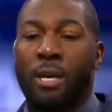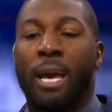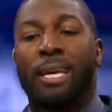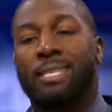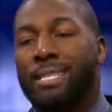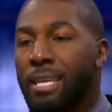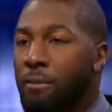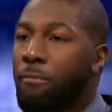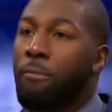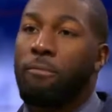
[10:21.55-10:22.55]
and see
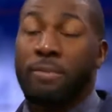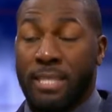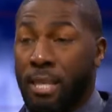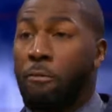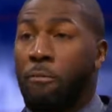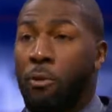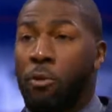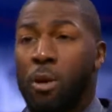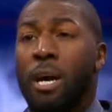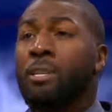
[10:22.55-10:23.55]
the
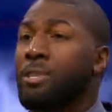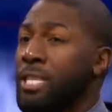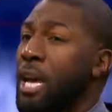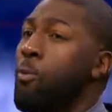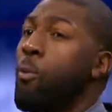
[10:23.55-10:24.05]
floor, understand